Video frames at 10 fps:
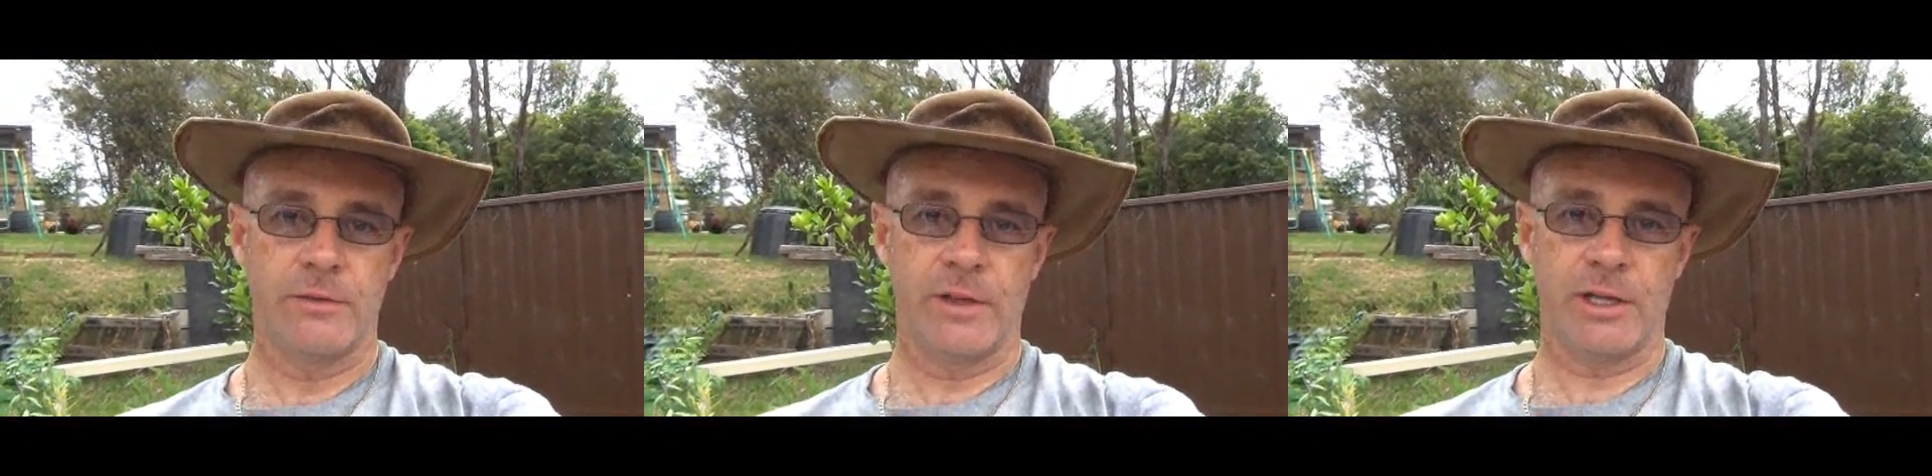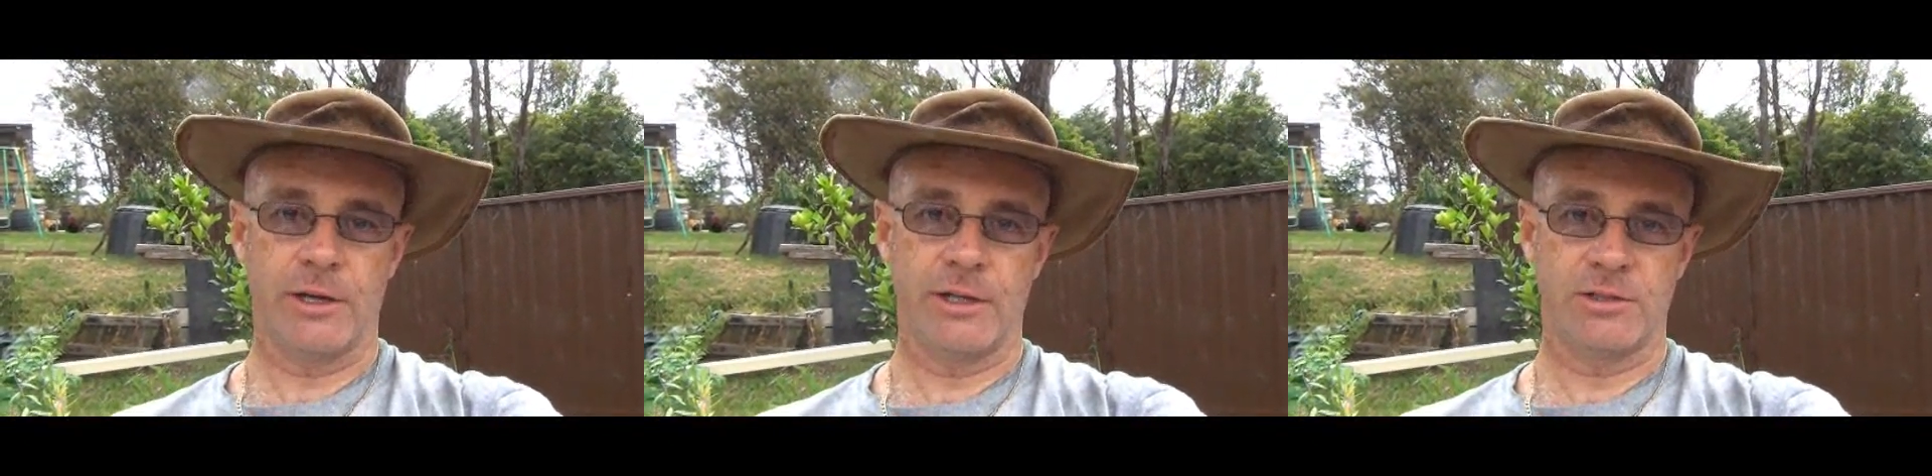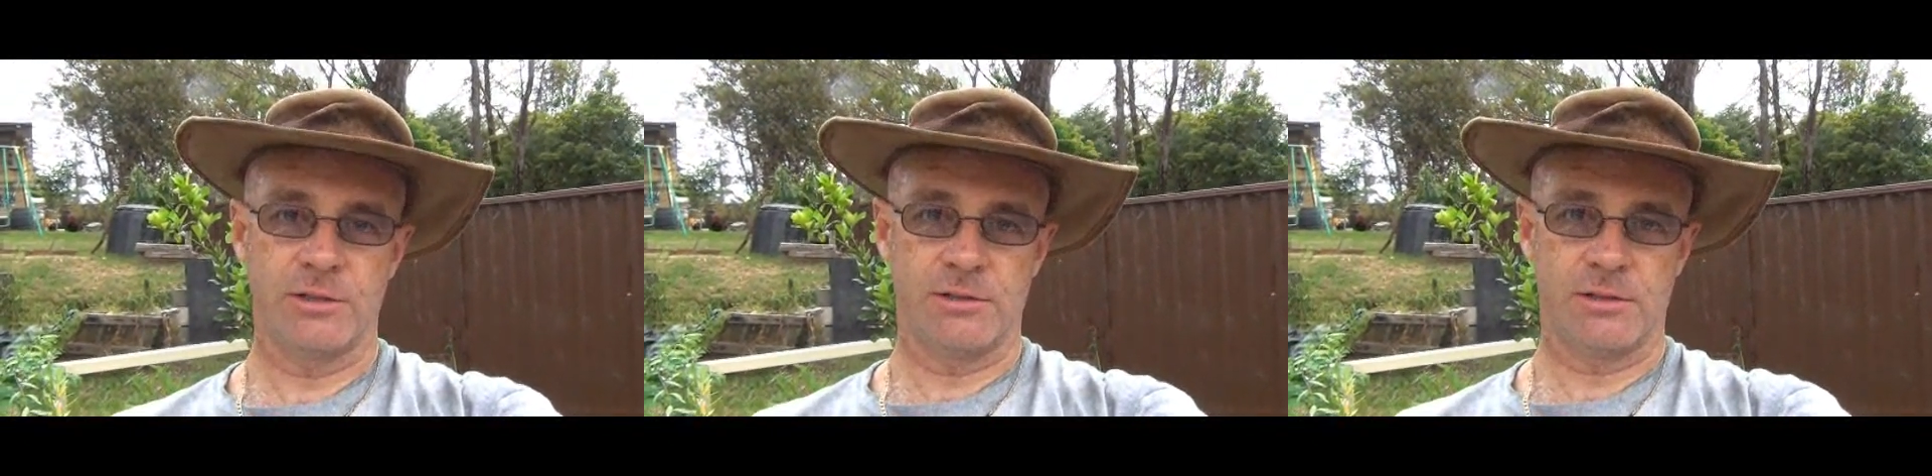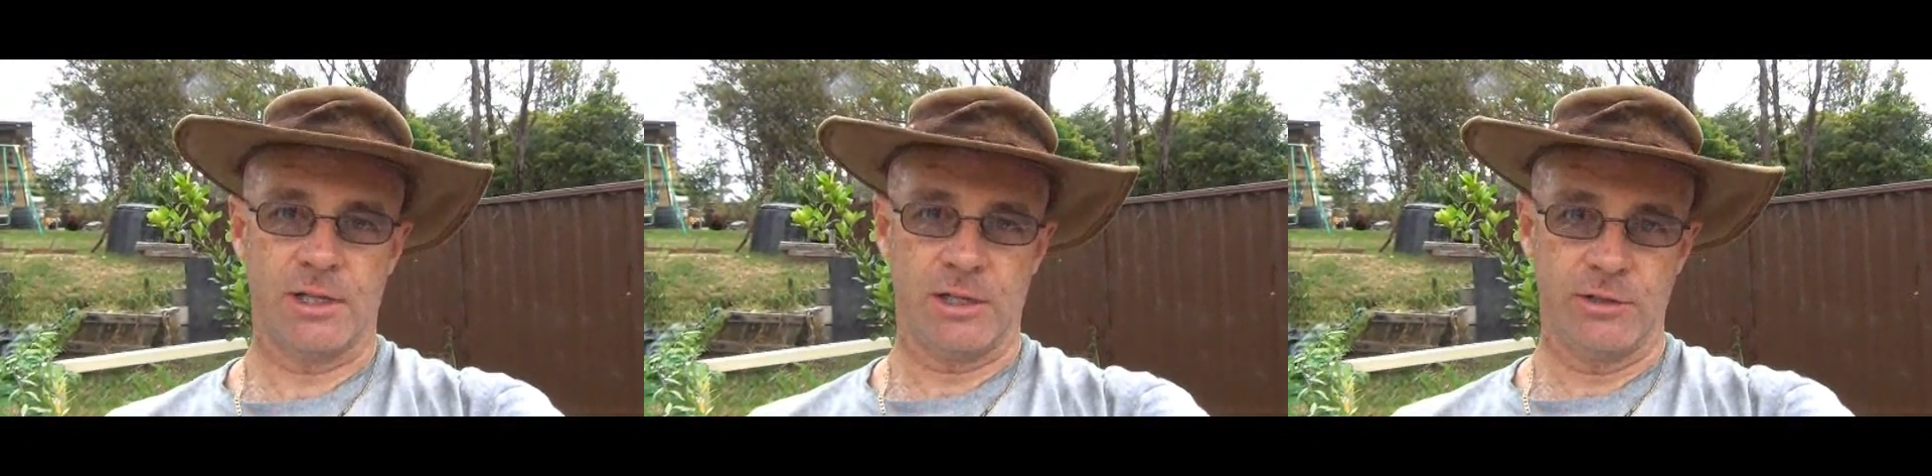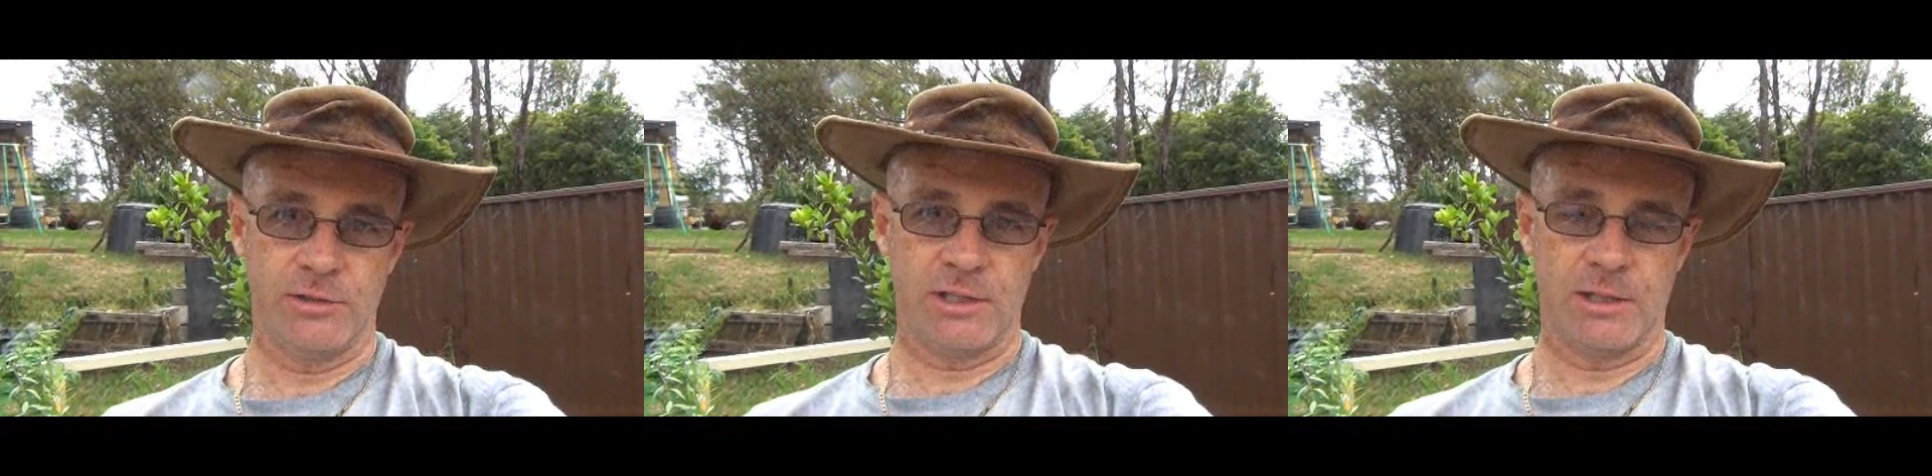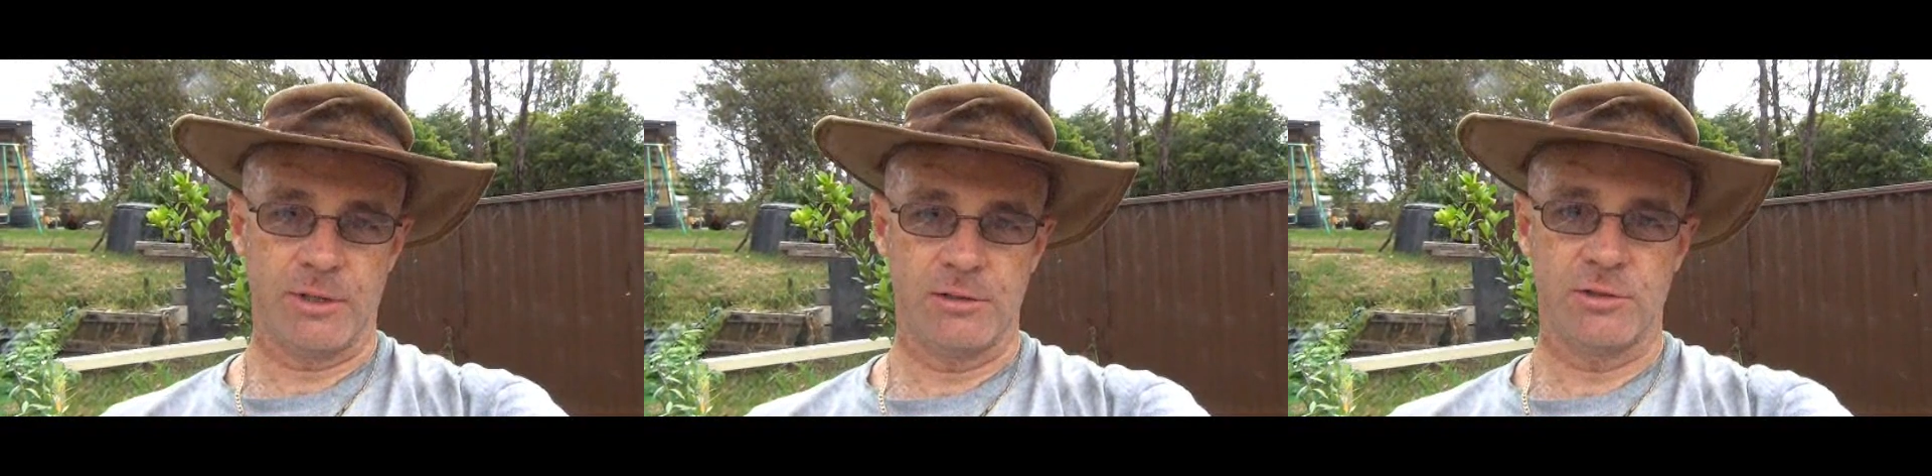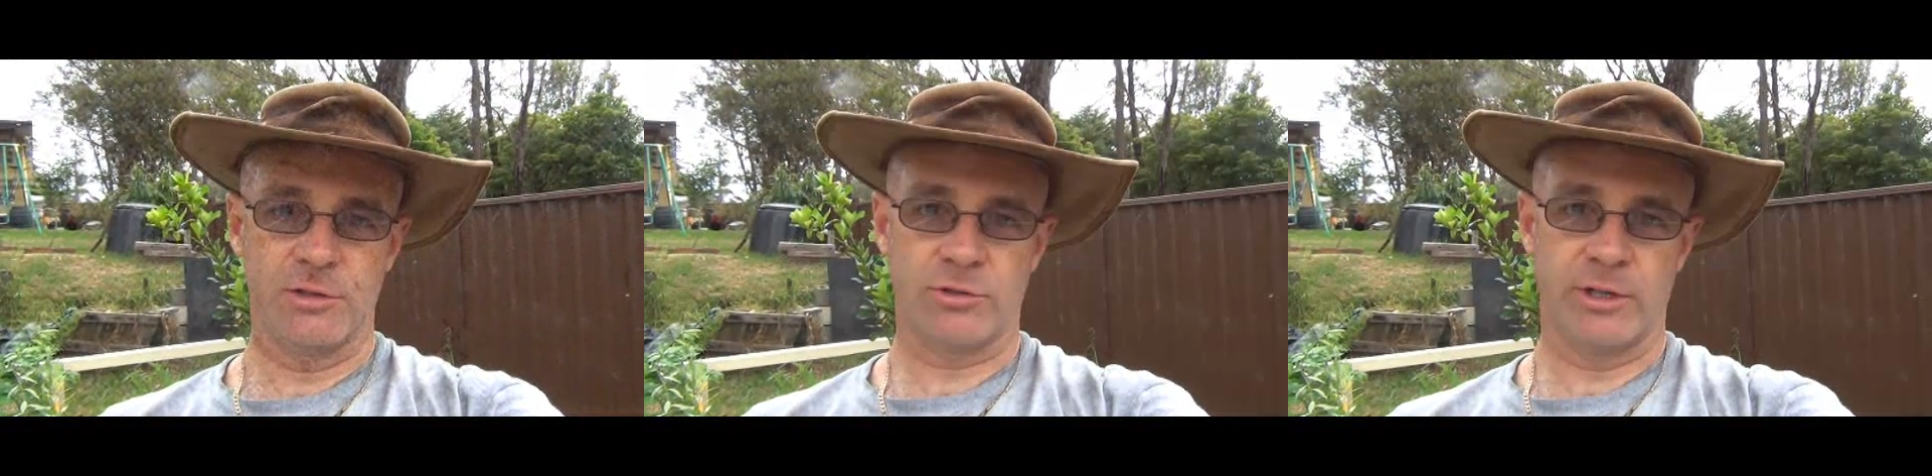they're going to start using up
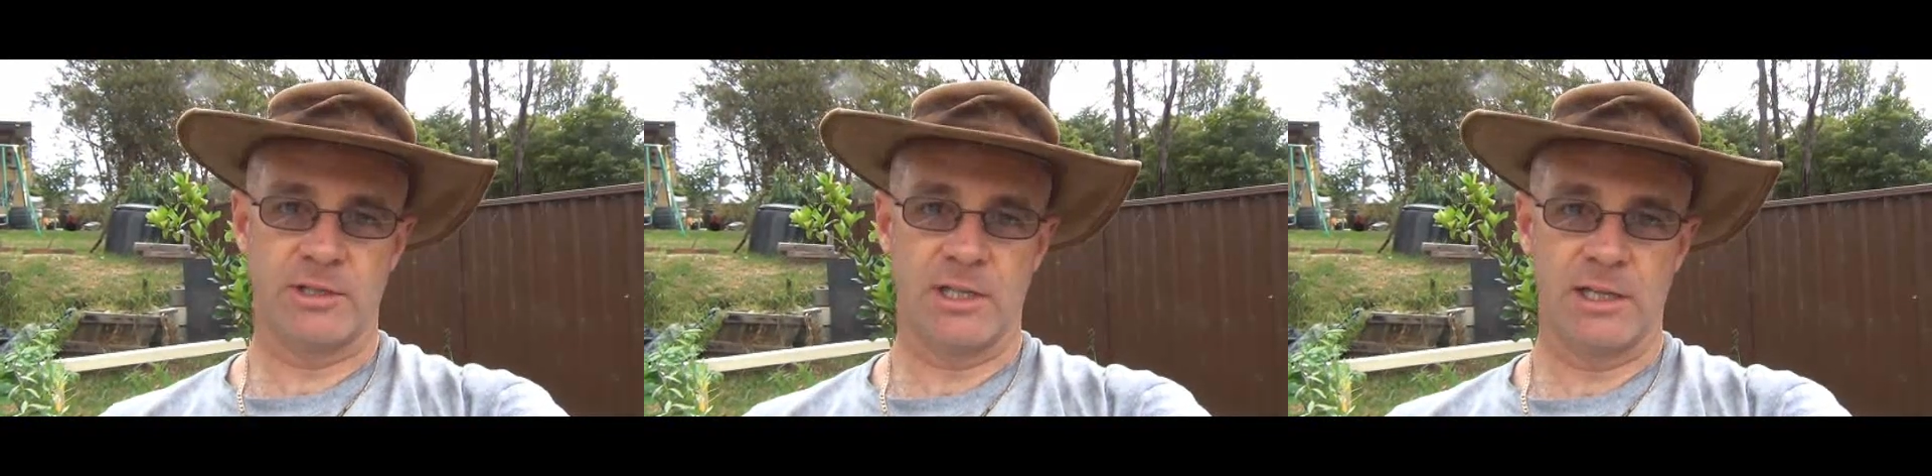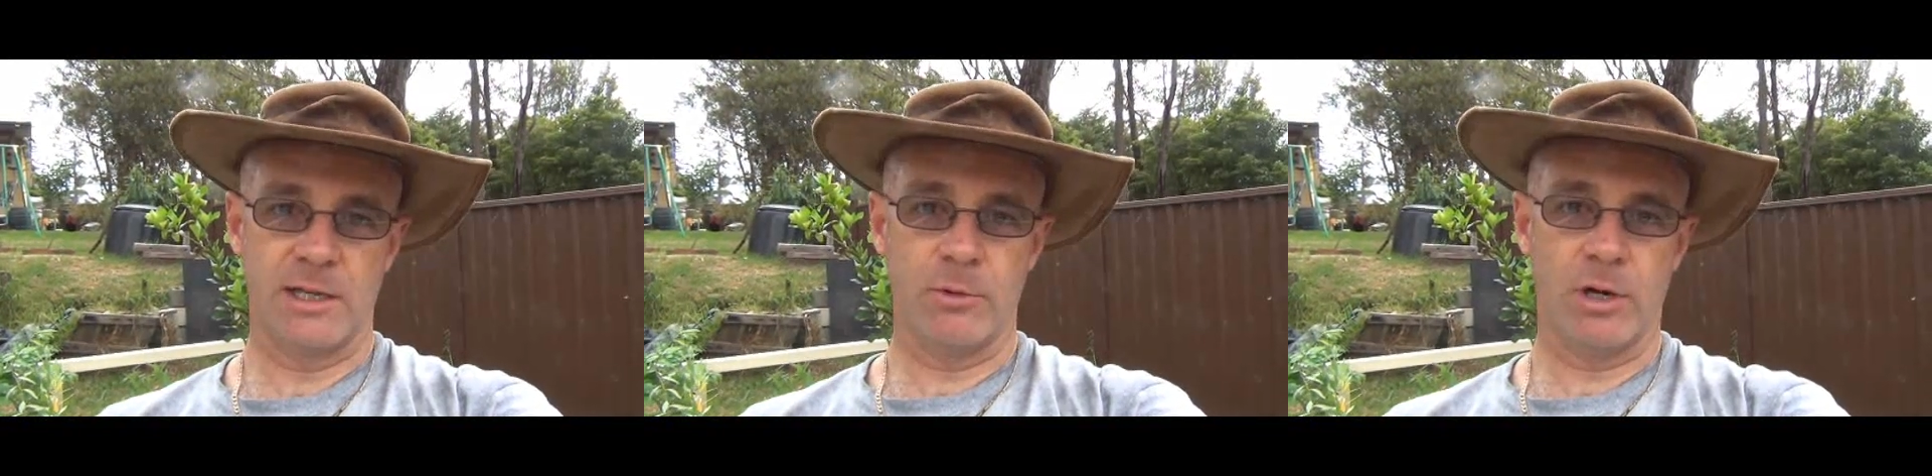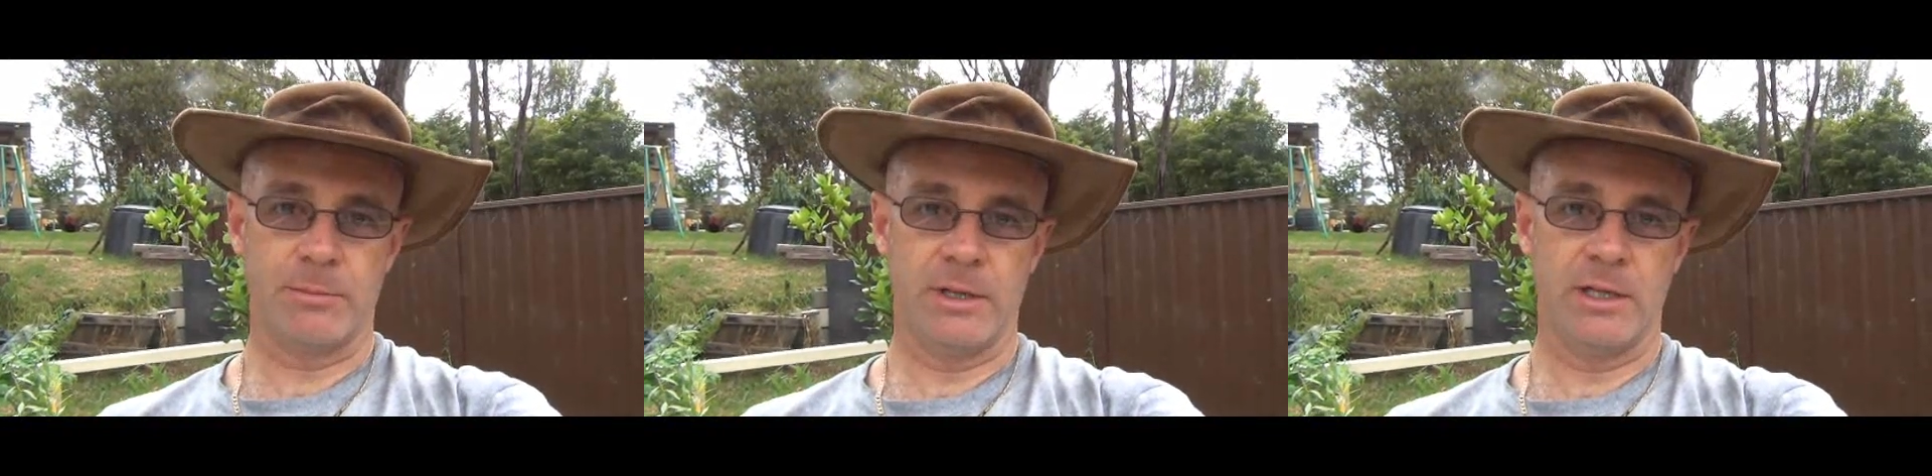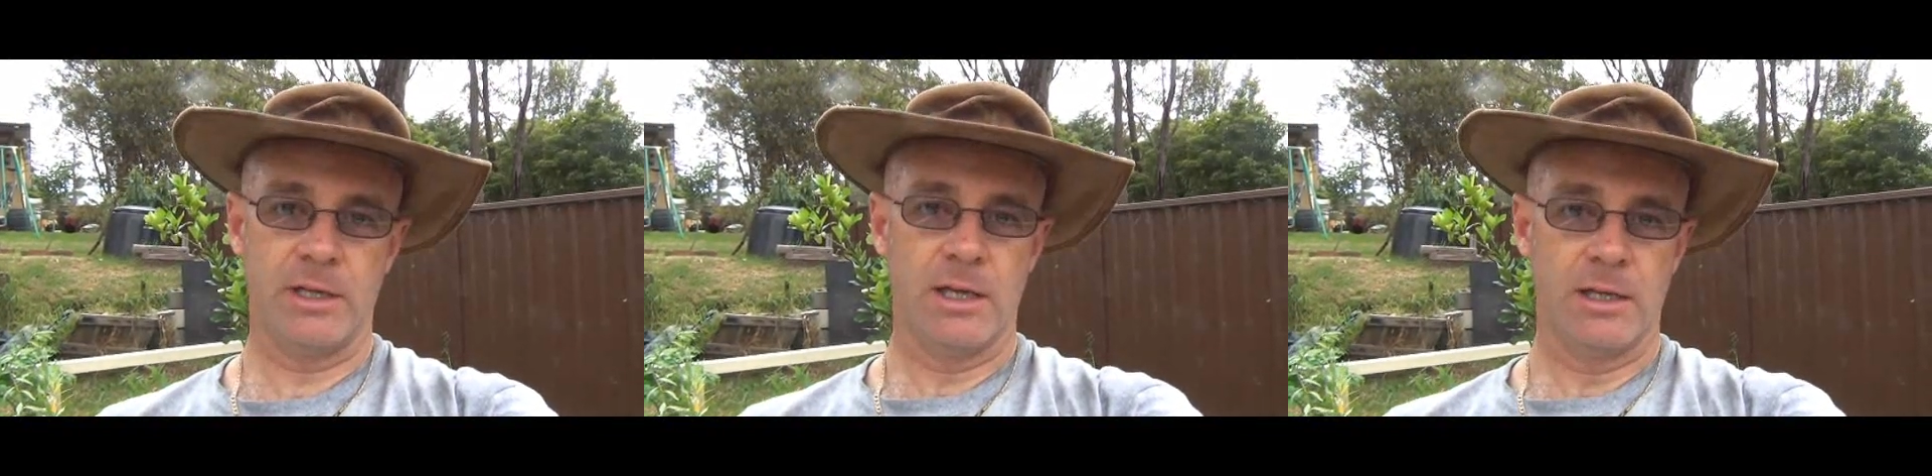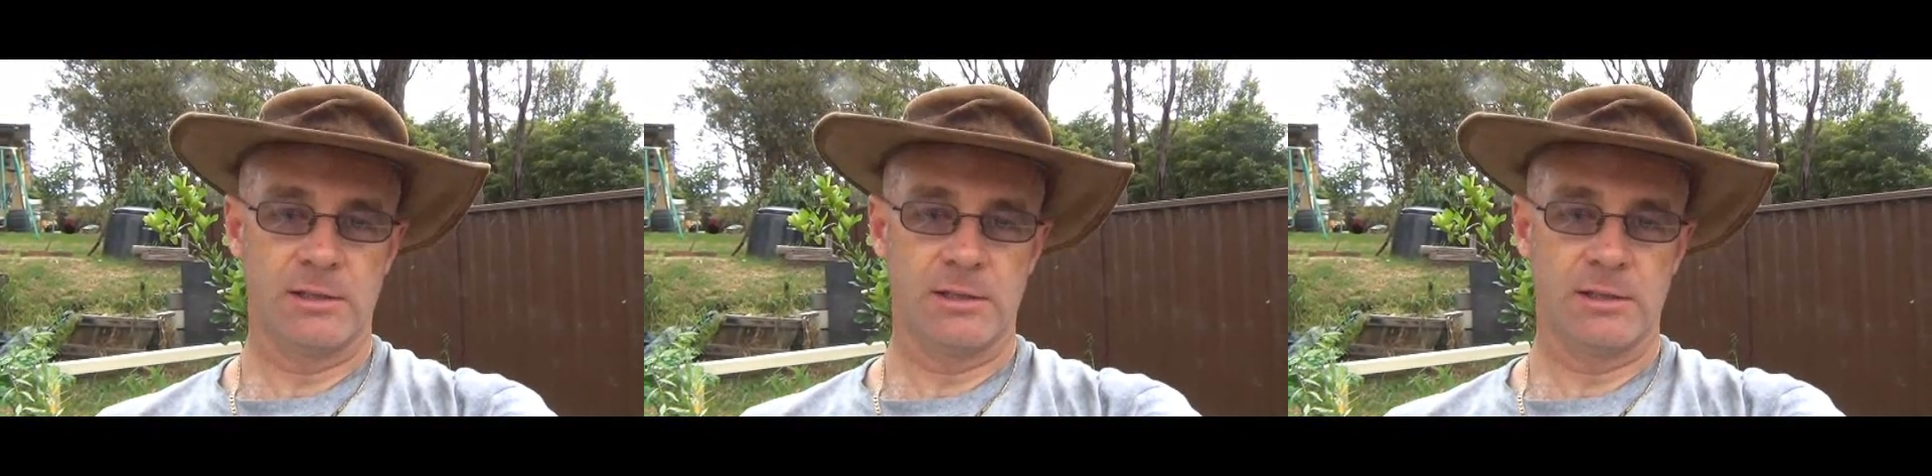those nutrients, and there might be